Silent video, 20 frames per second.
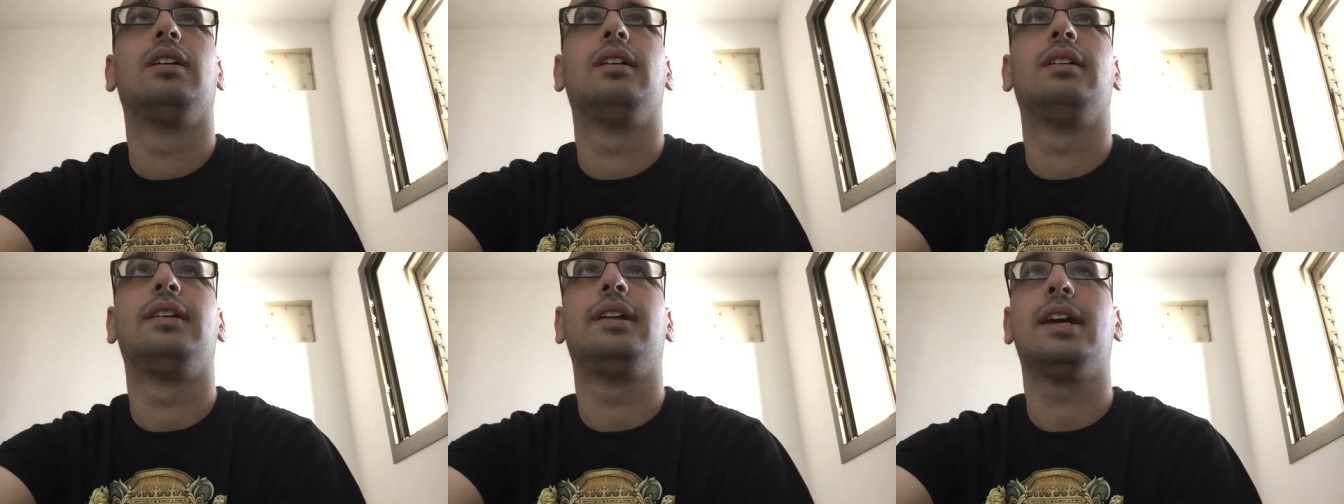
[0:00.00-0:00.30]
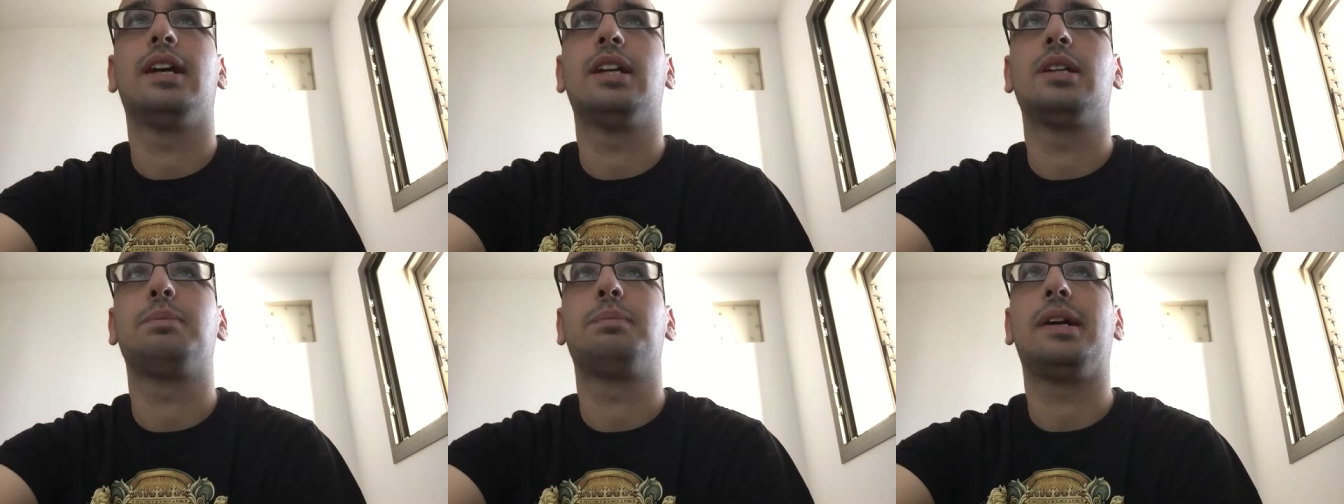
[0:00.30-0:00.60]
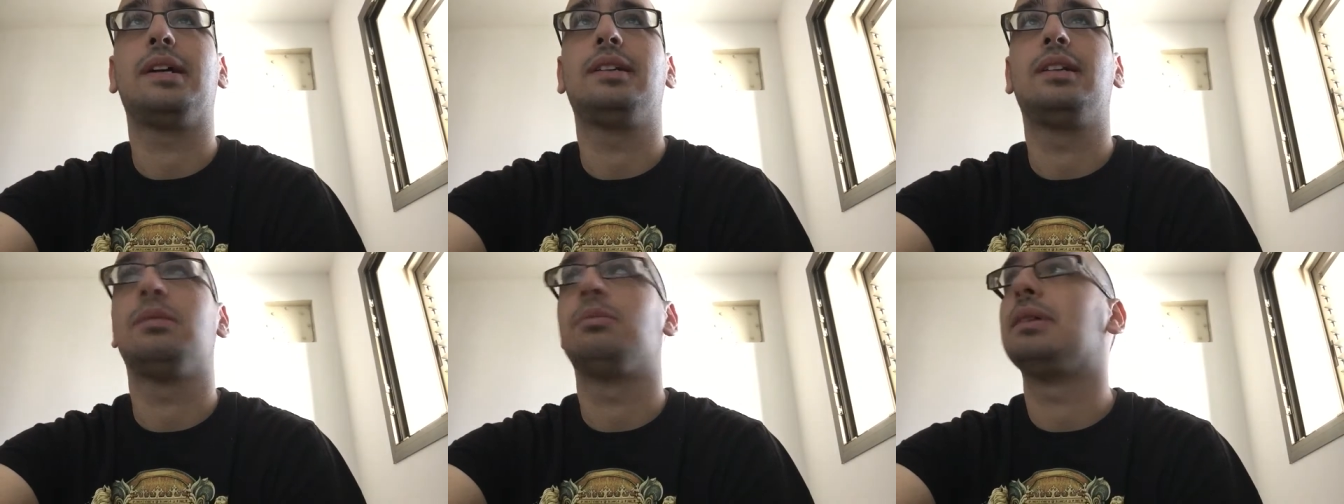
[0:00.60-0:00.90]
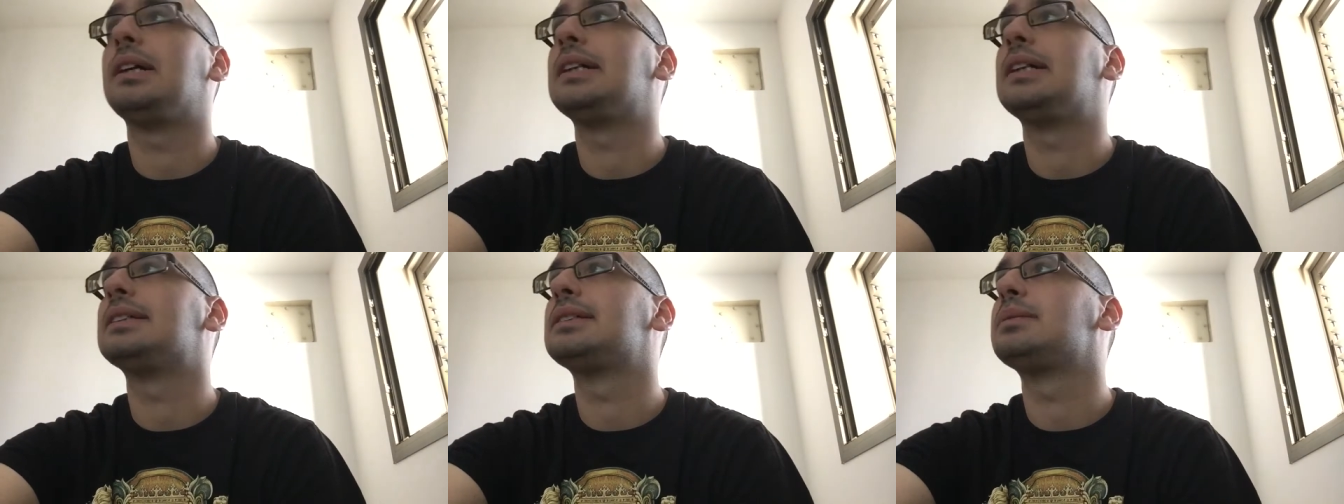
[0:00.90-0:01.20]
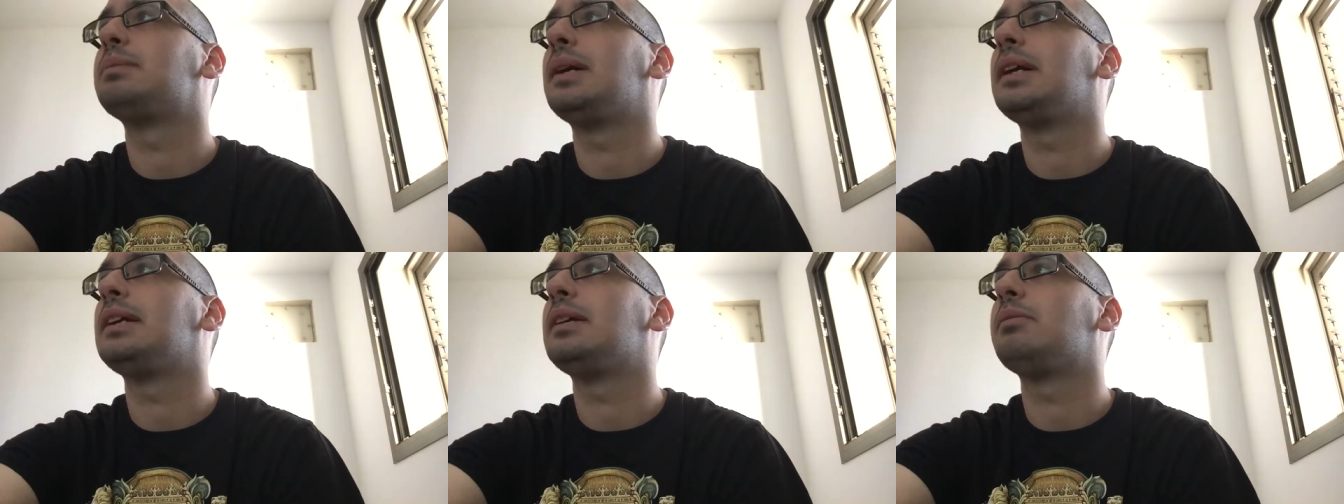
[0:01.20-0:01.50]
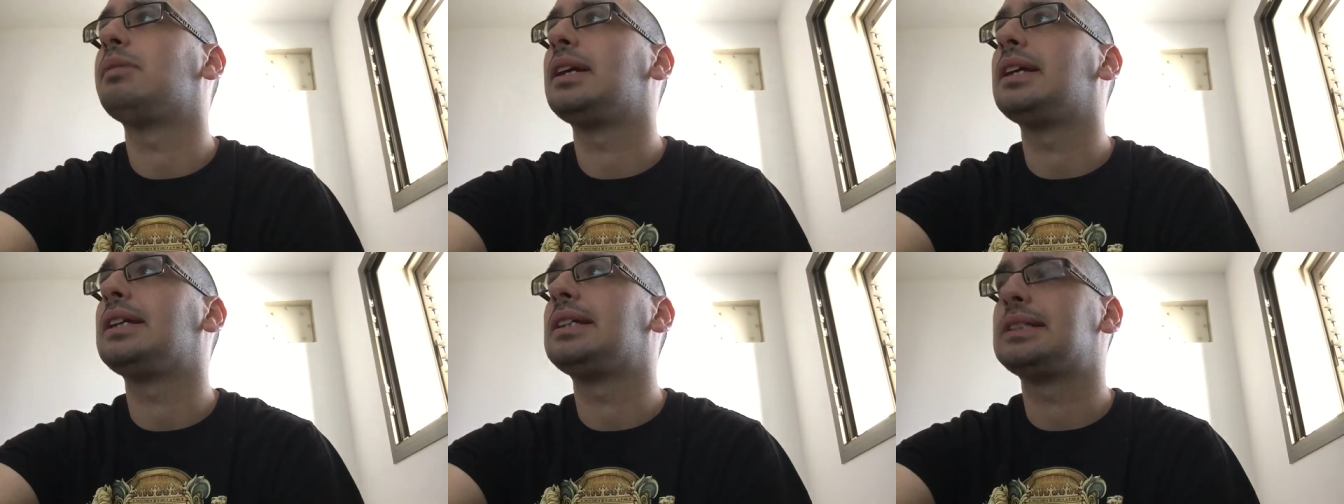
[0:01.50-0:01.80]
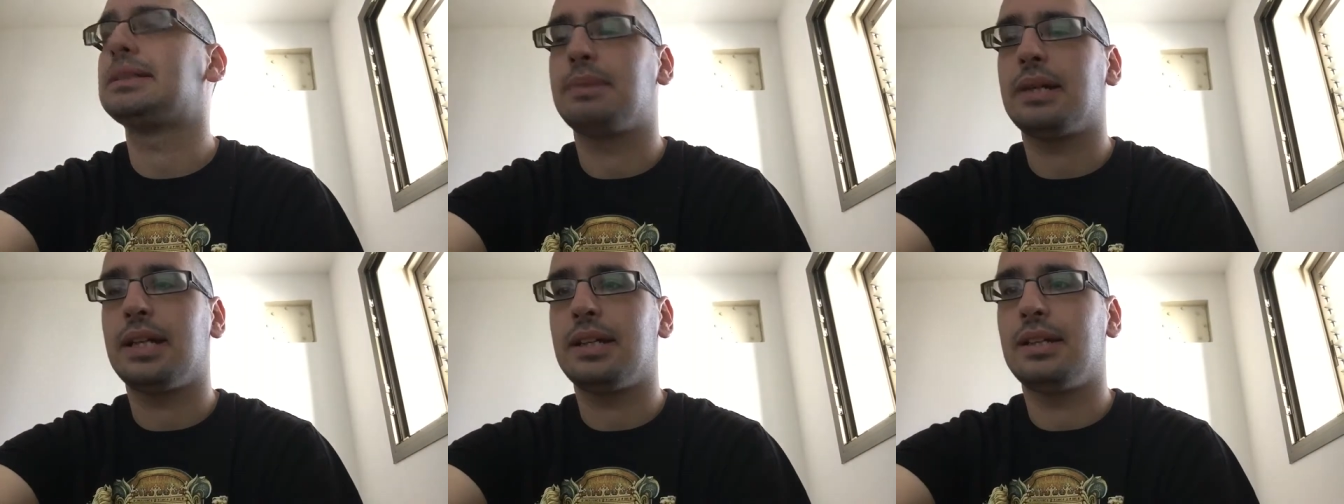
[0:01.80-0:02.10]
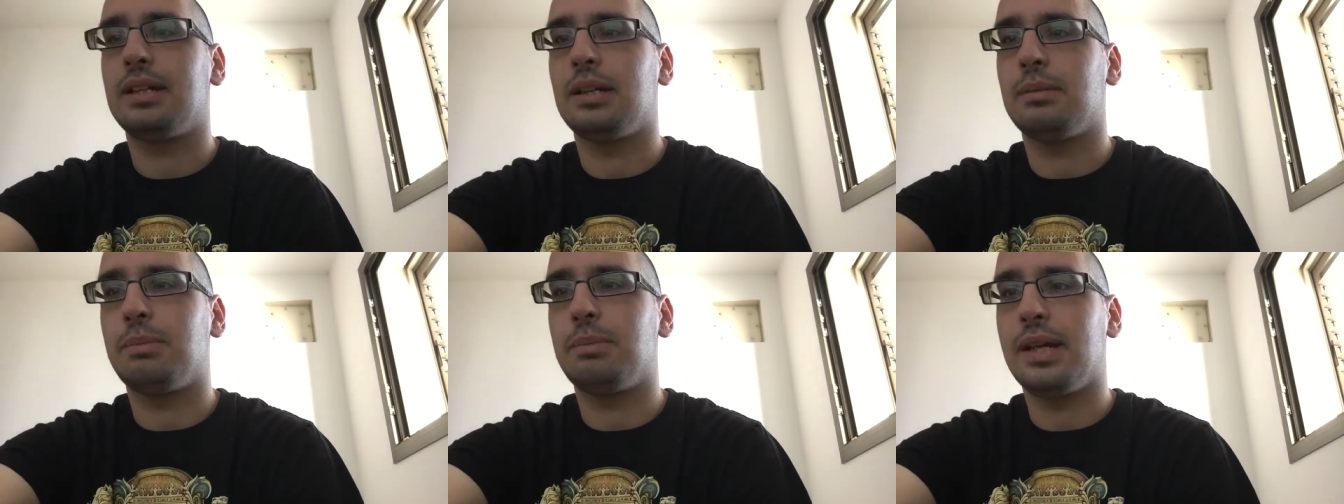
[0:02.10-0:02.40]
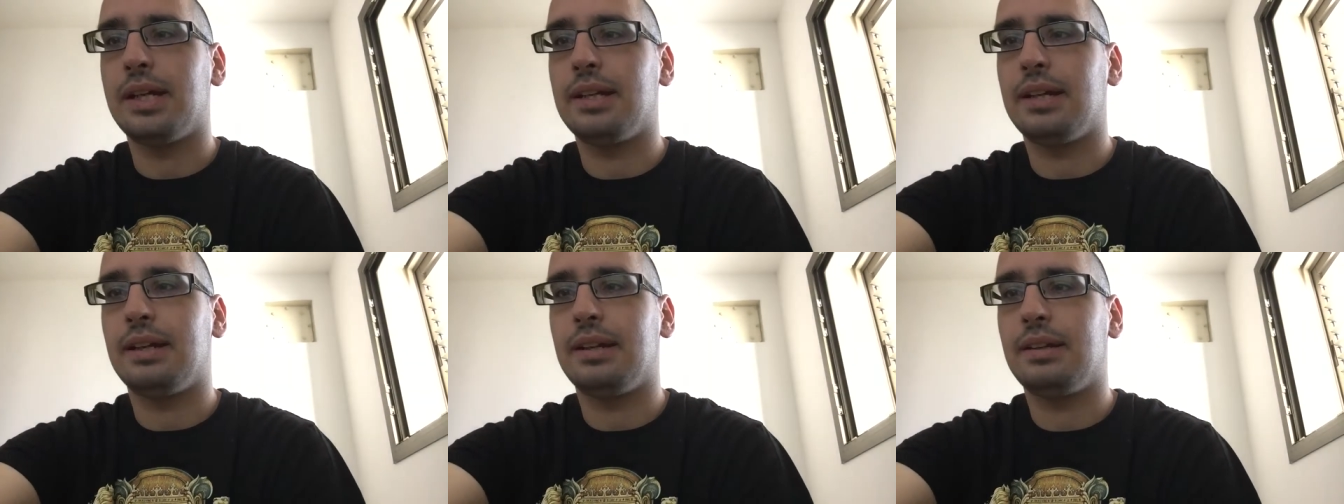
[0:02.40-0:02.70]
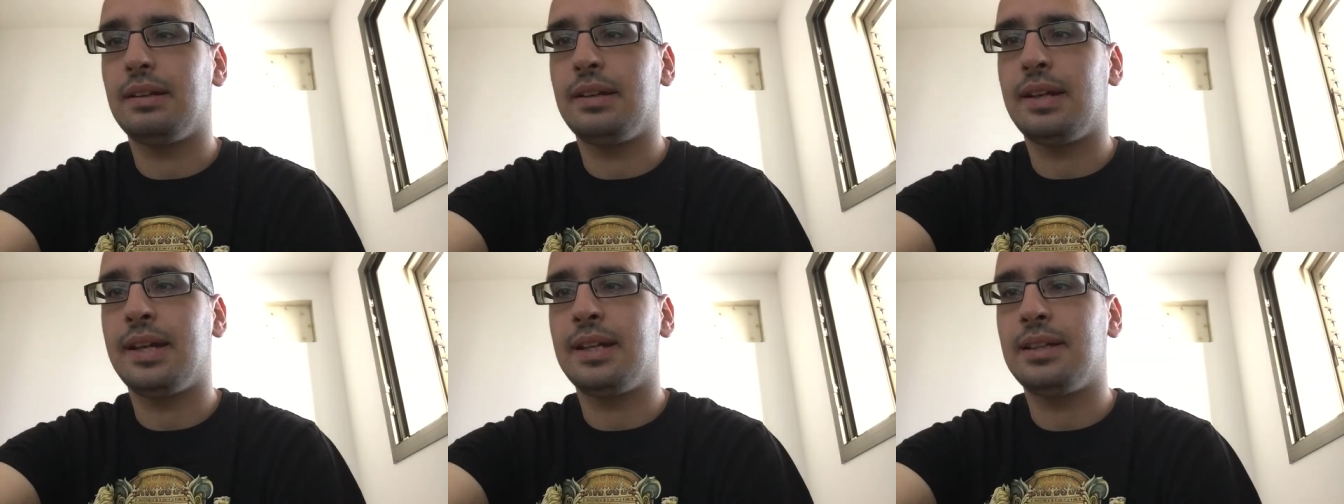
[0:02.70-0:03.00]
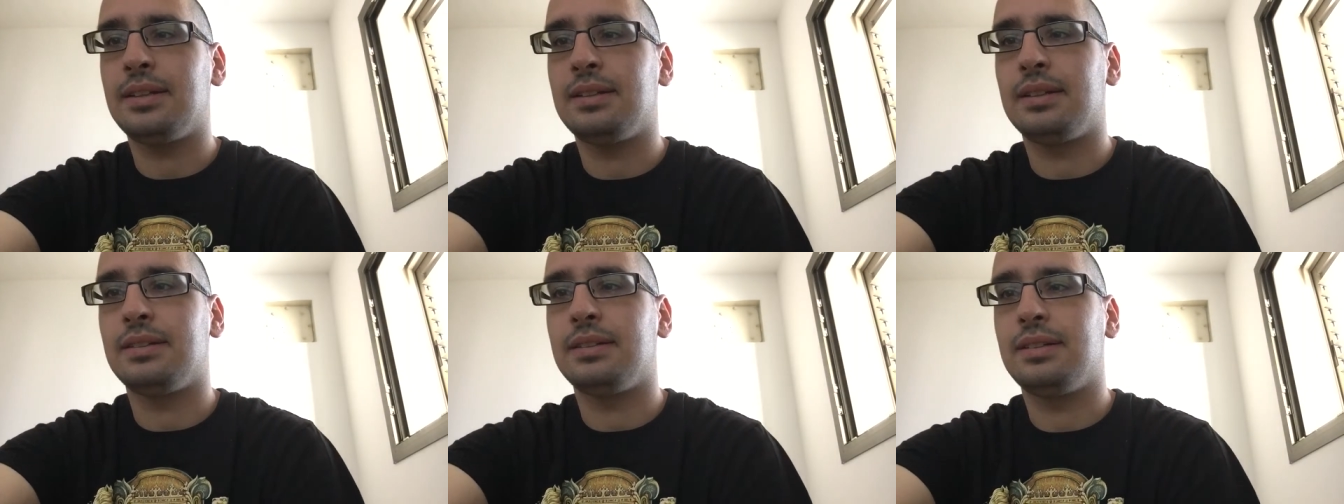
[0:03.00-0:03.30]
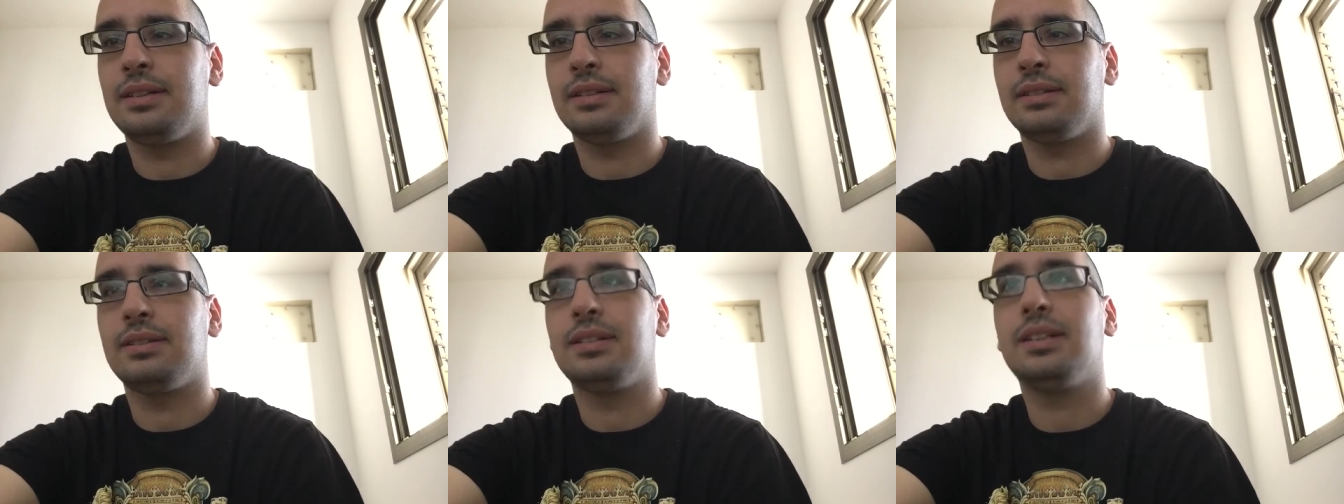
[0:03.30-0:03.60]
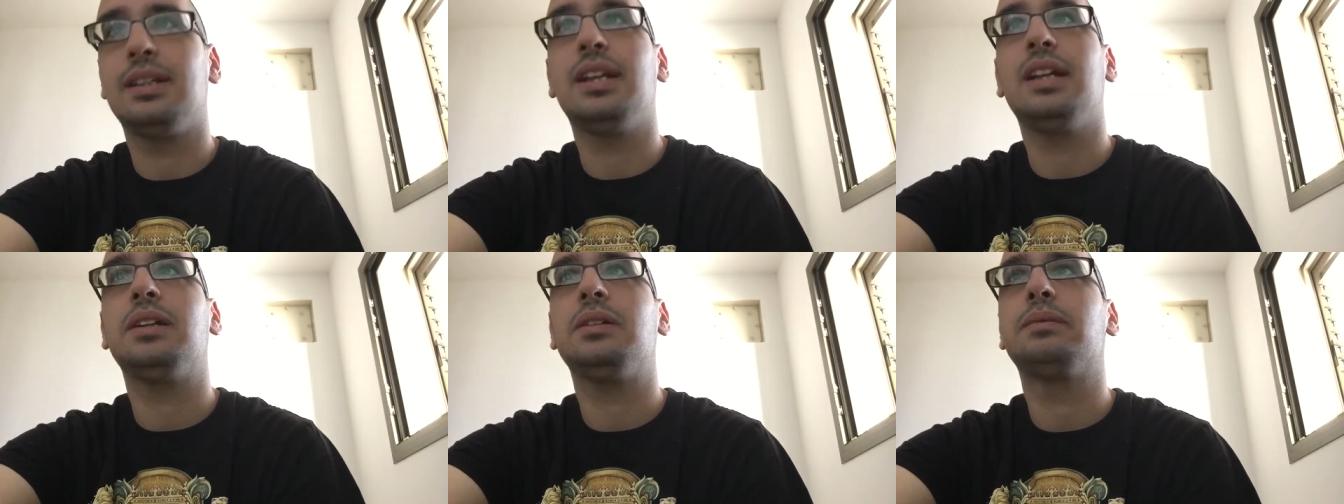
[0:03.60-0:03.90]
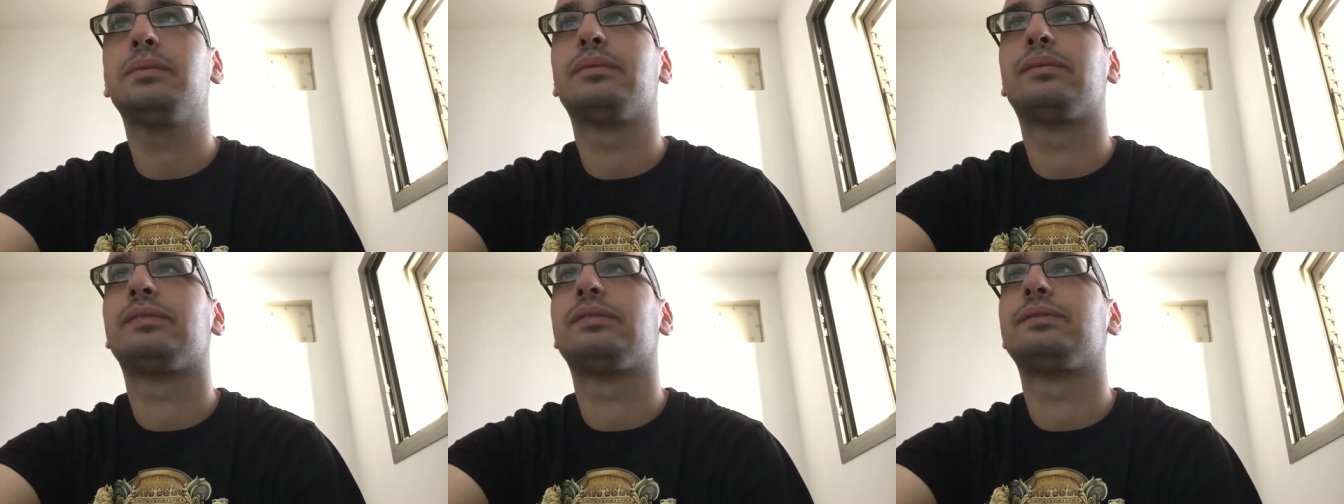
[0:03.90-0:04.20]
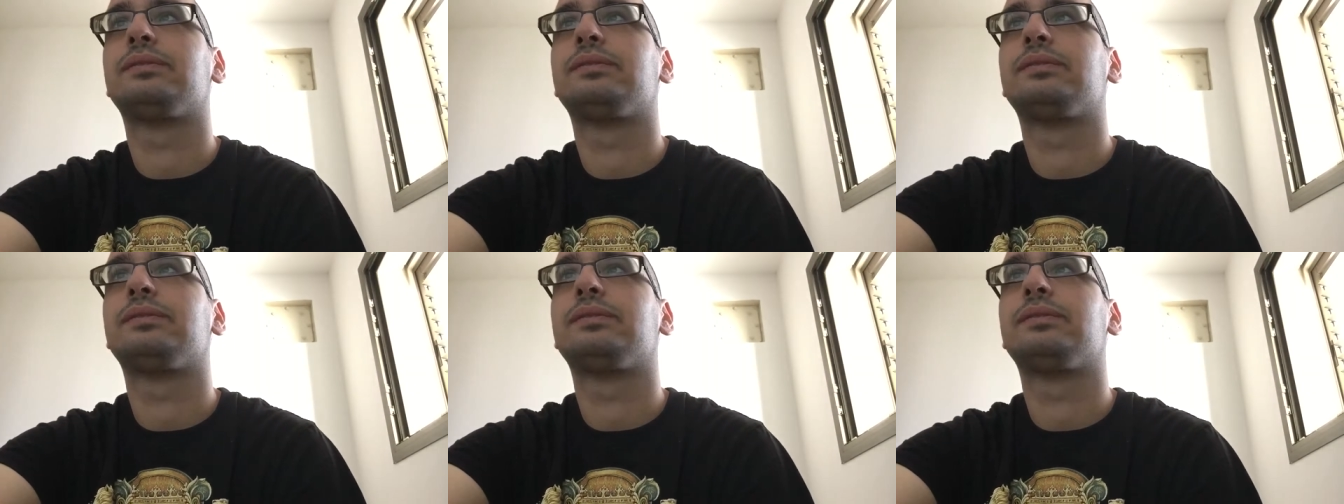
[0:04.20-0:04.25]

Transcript: That party was, by the way, disbanded by 1913.